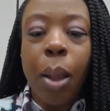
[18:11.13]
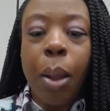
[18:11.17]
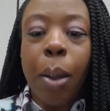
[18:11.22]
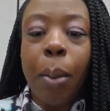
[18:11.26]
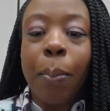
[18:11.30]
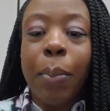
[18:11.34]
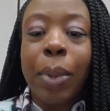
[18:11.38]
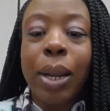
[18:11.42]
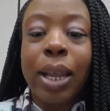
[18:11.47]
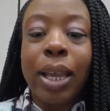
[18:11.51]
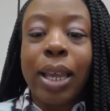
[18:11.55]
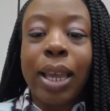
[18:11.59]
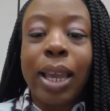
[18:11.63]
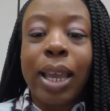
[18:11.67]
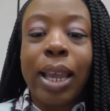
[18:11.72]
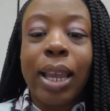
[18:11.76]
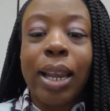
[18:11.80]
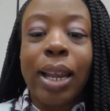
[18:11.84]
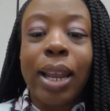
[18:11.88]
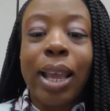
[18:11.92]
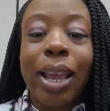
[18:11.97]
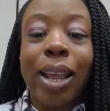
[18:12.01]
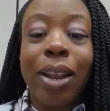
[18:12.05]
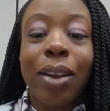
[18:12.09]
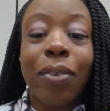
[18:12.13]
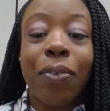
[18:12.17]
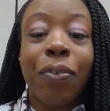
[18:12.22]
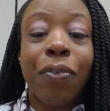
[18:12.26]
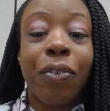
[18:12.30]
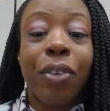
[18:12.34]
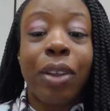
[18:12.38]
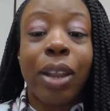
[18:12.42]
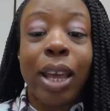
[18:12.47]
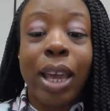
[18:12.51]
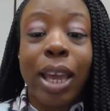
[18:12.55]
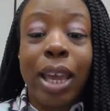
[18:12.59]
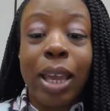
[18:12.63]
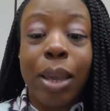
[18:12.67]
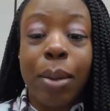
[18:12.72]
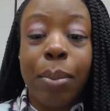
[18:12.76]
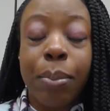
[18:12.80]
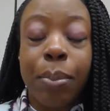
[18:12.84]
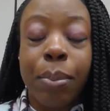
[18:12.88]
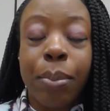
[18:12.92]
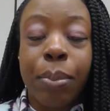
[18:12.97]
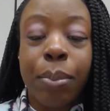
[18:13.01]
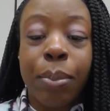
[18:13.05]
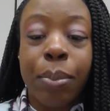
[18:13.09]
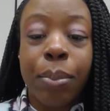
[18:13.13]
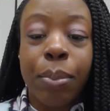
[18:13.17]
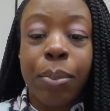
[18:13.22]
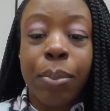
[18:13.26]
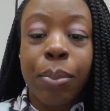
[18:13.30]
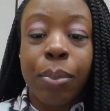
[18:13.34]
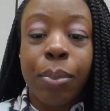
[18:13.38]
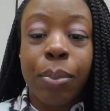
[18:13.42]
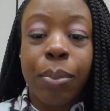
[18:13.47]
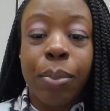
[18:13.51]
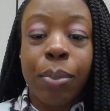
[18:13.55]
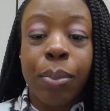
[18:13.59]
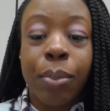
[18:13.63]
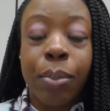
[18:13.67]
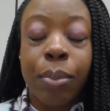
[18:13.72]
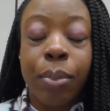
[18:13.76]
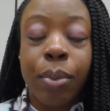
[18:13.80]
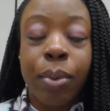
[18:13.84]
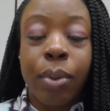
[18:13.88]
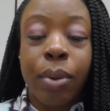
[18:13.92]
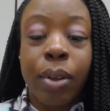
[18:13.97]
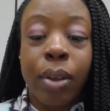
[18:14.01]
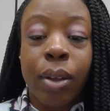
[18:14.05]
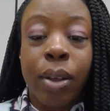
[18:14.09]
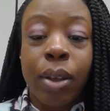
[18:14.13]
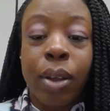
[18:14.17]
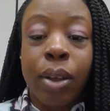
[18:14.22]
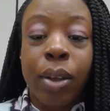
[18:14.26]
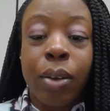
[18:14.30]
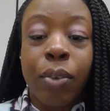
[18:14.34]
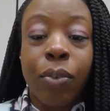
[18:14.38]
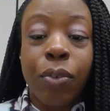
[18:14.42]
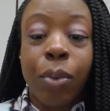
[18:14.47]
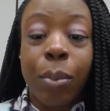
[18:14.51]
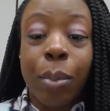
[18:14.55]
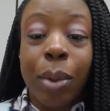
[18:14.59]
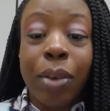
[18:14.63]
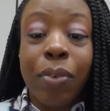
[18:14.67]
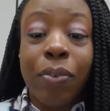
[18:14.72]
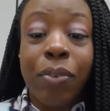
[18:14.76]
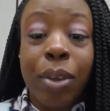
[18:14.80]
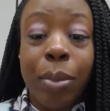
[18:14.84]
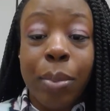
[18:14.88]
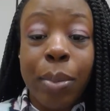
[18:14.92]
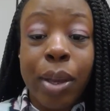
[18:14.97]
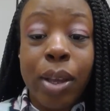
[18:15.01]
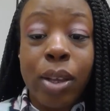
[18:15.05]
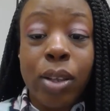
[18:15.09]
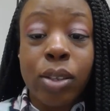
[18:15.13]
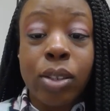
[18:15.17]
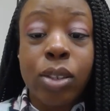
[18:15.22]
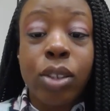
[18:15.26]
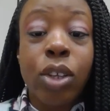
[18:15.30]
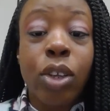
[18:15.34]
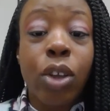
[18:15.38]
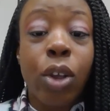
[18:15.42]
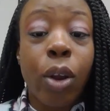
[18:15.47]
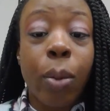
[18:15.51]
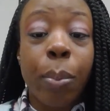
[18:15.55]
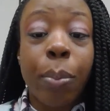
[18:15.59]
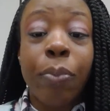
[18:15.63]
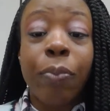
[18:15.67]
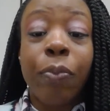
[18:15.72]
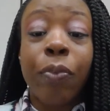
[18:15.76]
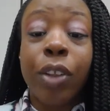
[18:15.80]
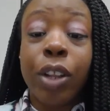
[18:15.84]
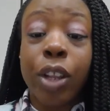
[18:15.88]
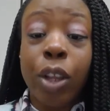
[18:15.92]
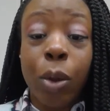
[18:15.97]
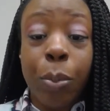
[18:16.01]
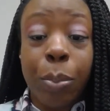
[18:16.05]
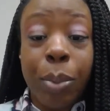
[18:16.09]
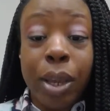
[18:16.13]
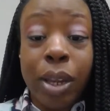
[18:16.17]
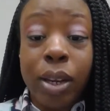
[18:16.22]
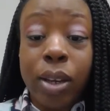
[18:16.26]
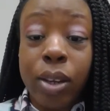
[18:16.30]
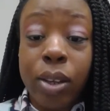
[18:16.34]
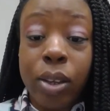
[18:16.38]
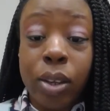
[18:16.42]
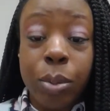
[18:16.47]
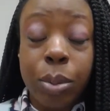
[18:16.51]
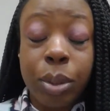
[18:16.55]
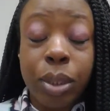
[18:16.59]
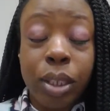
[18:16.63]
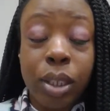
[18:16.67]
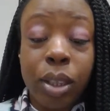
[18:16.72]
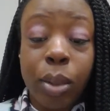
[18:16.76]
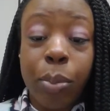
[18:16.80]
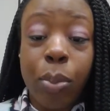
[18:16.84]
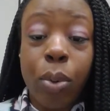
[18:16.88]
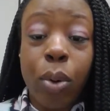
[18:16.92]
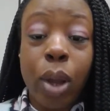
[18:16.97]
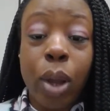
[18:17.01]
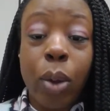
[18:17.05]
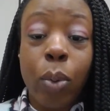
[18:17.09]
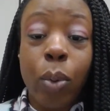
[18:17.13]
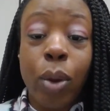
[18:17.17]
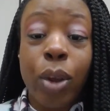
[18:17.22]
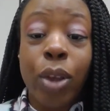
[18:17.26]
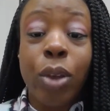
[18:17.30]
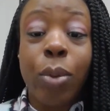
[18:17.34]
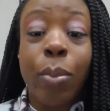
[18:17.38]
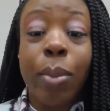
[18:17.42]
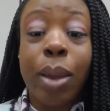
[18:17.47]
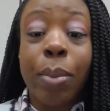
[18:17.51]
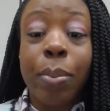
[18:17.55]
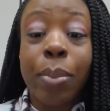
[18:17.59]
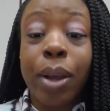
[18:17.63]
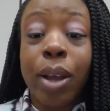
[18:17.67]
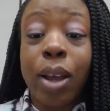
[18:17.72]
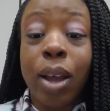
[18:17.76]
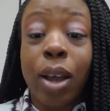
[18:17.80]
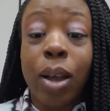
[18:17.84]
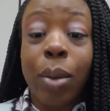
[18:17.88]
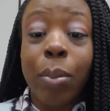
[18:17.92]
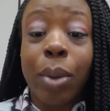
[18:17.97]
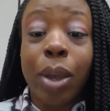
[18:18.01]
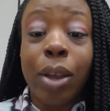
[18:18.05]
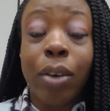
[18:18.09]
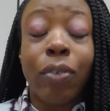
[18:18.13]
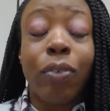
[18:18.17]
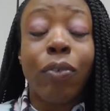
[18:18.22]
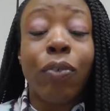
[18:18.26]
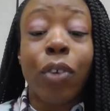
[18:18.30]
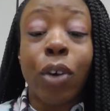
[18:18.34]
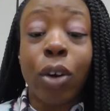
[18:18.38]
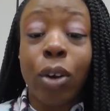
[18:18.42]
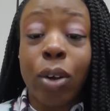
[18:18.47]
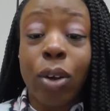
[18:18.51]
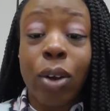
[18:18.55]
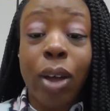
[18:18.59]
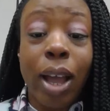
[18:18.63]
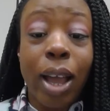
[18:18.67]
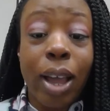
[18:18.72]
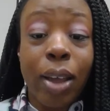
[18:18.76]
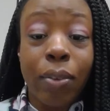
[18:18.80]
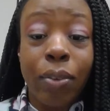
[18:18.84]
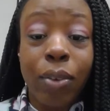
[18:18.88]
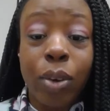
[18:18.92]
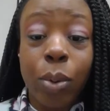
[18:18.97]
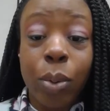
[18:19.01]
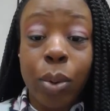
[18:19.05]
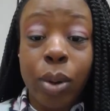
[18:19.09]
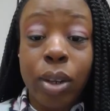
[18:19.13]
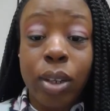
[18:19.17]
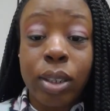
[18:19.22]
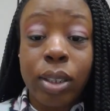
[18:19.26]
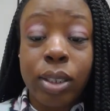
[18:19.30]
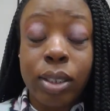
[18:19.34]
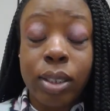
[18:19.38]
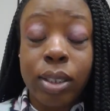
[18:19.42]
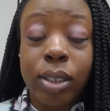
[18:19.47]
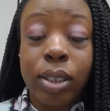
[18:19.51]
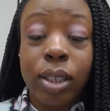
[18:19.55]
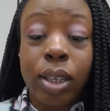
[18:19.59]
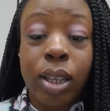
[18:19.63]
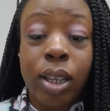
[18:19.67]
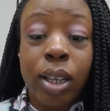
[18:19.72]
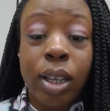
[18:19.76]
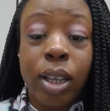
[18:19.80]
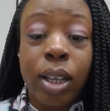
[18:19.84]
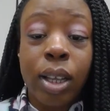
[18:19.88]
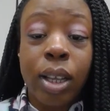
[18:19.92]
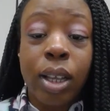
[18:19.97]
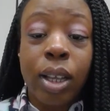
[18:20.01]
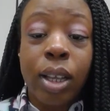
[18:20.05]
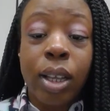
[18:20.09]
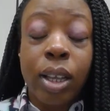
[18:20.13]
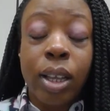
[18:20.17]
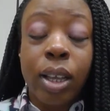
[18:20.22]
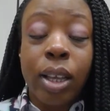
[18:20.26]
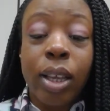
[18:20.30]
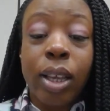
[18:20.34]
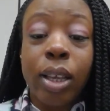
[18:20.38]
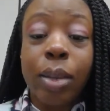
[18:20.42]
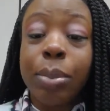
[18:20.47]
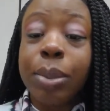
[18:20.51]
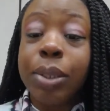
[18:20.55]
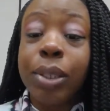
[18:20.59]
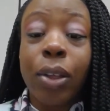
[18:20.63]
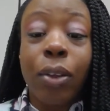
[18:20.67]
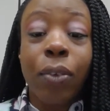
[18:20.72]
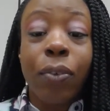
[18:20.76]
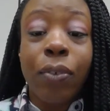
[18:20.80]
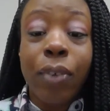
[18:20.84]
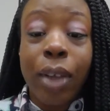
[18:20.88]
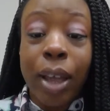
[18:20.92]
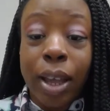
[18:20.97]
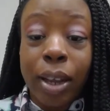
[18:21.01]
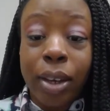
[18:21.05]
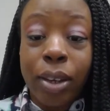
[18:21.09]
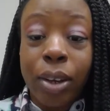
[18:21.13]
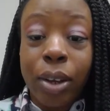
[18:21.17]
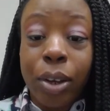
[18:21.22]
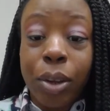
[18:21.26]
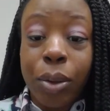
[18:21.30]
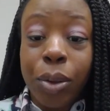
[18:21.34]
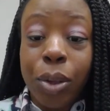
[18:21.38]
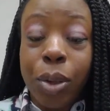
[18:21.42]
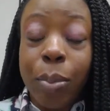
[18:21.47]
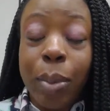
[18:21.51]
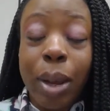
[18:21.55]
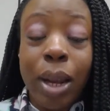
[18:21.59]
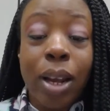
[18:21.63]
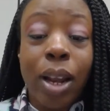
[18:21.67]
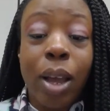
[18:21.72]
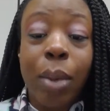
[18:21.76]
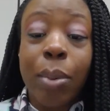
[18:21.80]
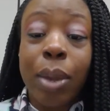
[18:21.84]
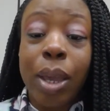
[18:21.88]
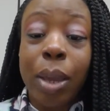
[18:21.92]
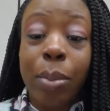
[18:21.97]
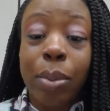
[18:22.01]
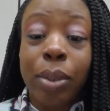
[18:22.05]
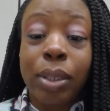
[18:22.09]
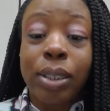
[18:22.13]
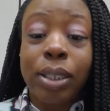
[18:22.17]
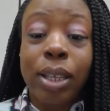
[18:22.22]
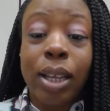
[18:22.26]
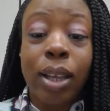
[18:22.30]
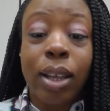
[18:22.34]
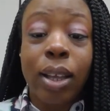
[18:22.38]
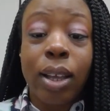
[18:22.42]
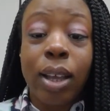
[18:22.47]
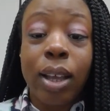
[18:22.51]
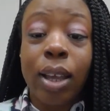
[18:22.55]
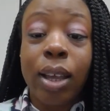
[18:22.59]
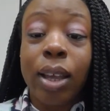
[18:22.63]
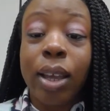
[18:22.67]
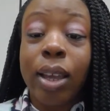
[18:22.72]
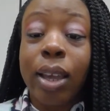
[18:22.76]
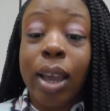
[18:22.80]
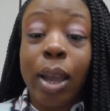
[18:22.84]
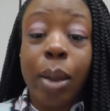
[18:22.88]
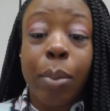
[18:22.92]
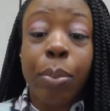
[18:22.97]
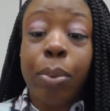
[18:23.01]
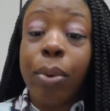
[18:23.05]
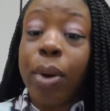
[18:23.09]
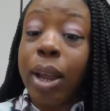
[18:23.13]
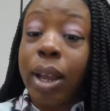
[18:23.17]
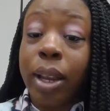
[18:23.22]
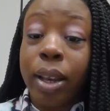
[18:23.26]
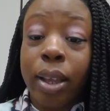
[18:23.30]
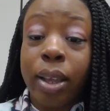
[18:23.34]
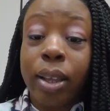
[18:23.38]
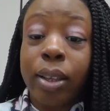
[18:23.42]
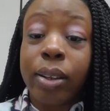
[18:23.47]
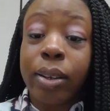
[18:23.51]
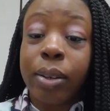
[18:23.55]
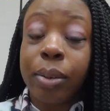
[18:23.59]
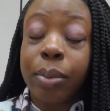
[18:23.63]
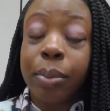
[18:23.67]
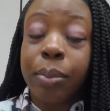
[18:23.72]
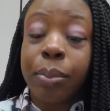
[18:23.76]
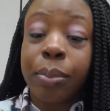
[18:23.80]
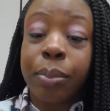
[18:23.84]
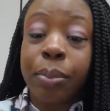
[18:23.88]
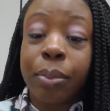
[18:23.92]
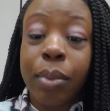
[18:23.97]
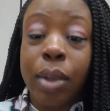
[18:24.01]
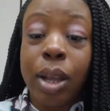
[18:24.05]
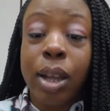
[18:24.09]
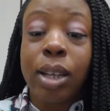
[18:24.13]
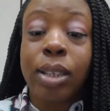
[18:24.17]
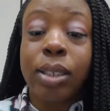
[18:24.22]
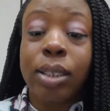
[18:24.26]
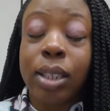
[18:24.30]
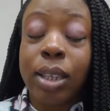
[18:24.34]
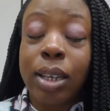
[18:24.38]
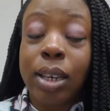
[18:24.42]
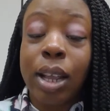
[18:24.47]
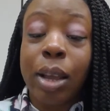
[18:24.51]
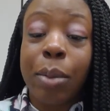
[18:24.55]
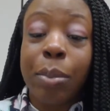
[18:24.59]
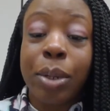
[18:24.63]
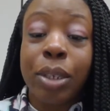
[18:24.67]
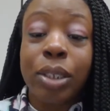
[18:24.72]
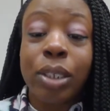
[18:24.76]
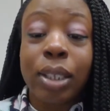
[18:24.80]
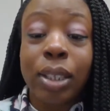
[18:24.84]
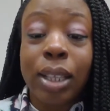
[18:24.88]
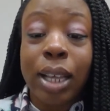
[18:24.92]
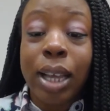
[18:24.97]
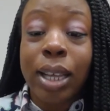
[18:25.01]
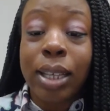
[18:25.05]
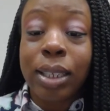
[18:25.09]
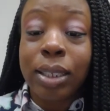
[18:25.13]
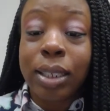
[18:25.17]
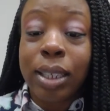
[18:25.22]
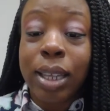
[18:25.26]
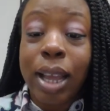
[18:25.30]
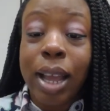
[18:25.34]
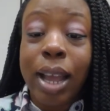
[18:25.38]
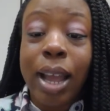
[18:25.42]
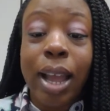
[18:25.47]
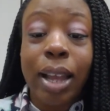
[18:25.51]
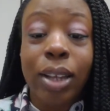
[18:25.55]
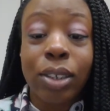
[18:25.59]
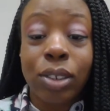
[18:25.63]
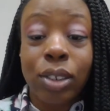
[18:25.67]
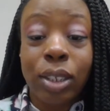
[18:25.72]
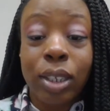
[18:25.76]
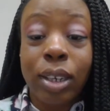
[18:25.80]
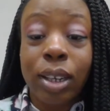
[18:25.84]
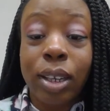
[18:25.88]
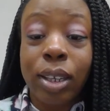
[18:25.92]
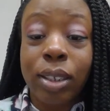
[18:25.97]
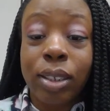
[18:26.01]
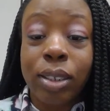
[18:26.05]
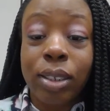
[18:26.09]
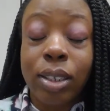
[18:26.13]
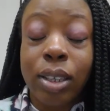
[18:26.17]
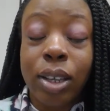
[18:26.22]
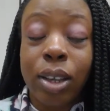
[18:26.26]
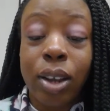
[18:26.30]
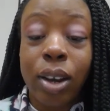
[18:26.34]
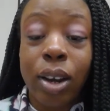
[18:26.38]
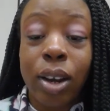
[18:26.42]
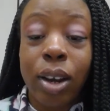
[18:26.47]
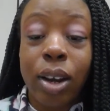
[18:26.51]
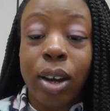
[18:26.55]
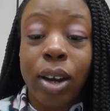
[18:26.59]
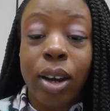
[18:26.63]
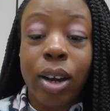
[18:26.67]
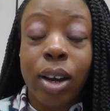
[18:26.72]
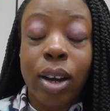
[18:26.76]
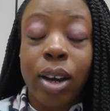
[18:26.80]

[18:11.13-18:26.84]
But it can inflame, for my females, your fallopian tubes to the point where you may become infertile afterwards. Ipso facto, you might not be able to get pregnant because of the damage that the STI actually does to your